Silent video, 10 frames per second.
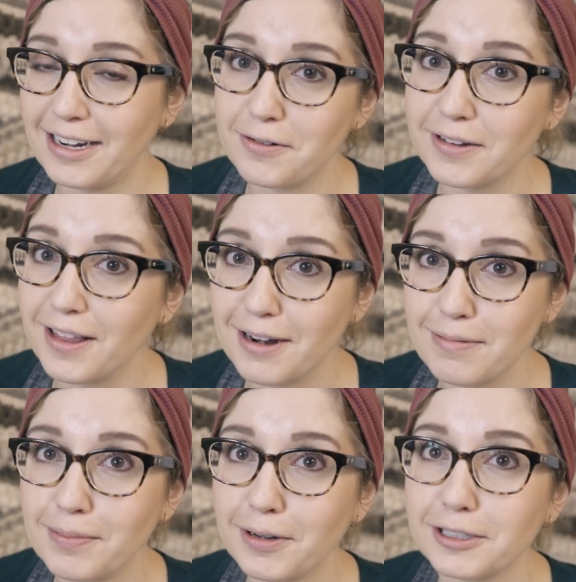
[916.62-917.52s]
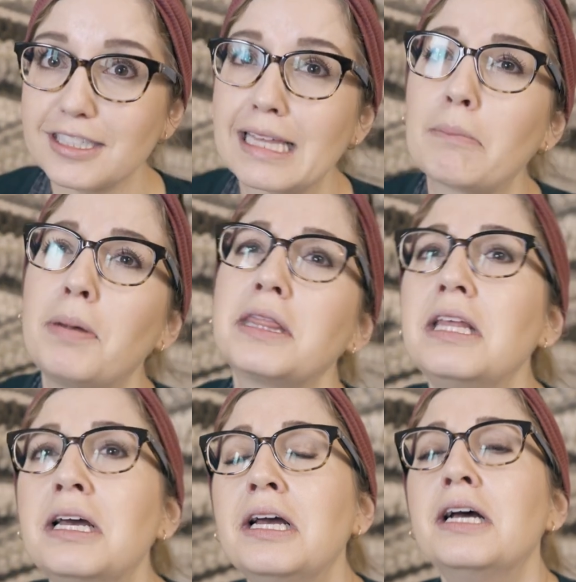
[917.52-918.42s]
I know a lot of people are just like, but
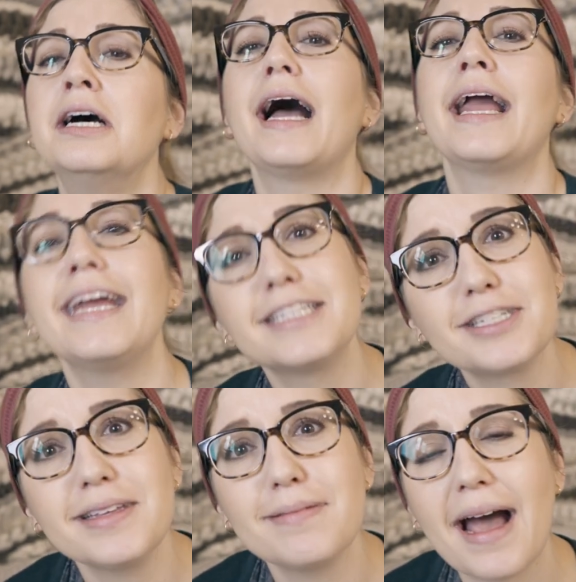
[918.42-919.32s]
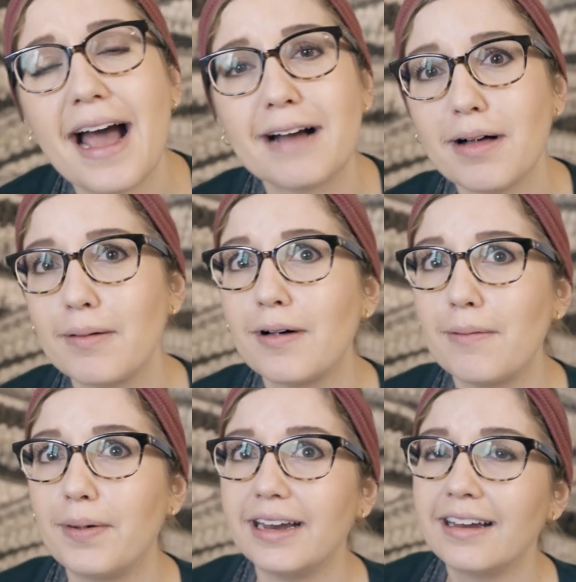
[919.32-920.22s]
I hate doing the back, blah,
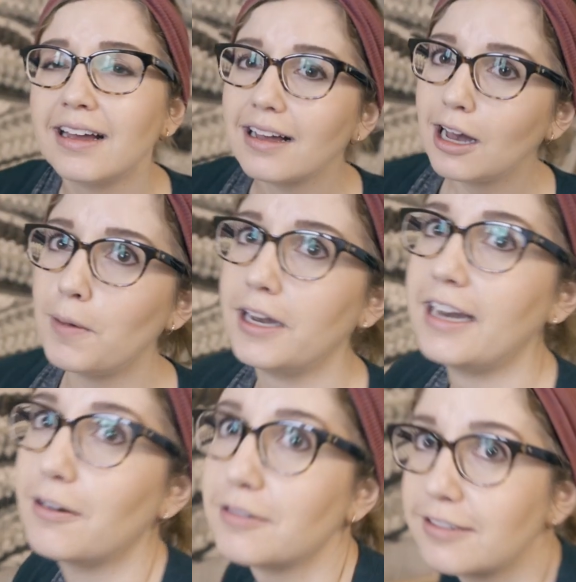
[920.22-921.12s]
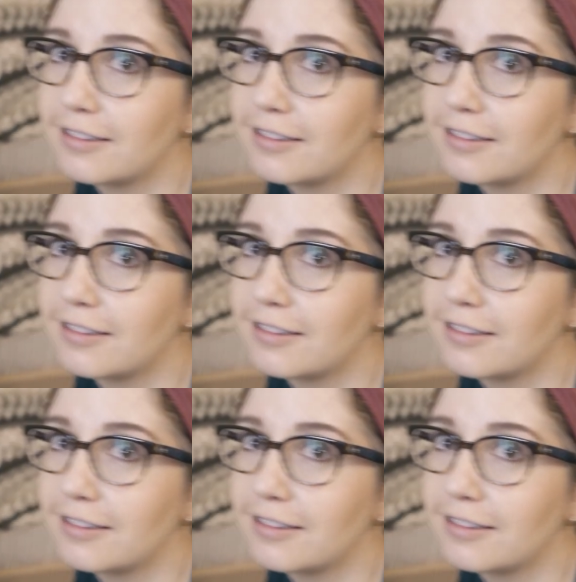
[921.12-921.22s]
blah, blah, but come on now.